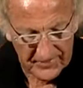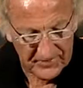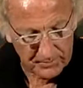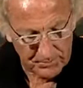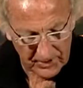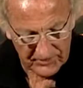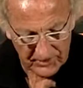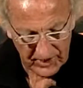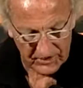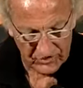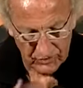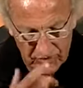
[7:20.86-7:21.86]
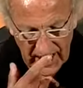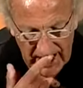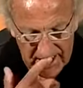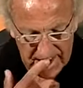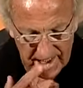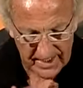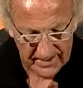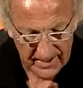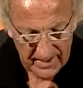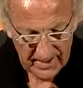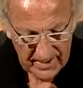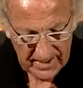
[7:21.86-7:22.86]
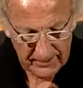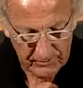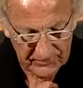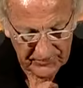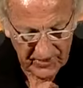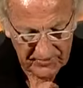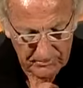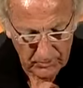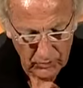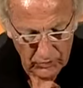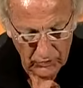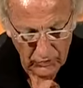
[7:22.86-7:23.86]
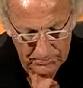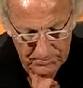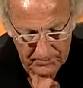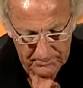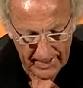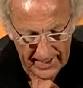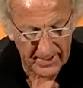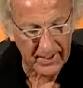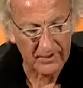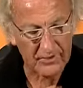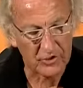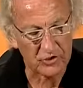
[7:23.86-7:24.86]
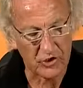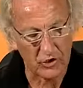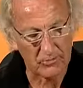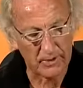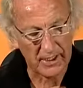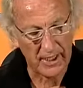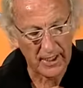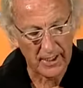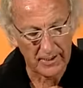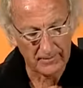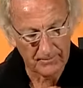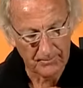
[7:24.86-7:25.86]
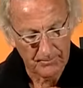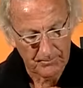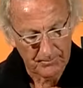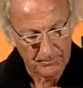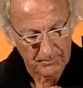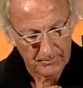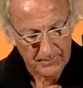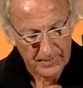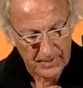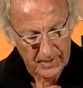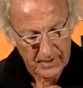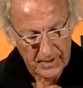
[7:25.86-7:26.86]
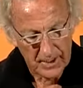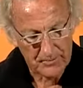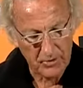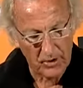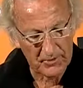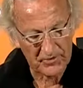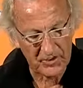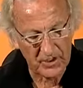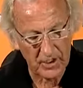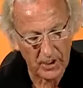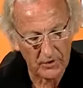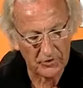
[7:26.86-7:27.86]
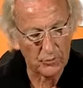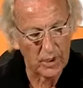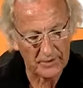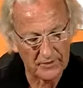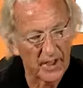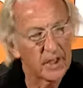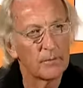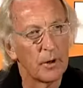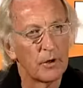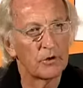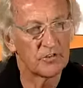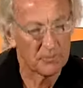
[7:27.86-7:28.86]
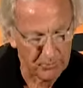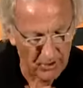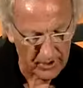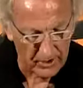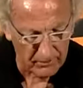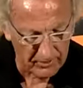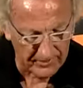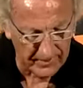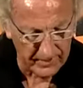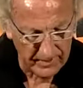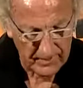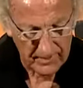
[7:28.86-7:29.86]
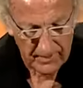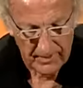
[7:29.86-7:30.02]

As a presidential candidate, he received more corporate backing than John McCain. He promised to close Guantanamo as a priority,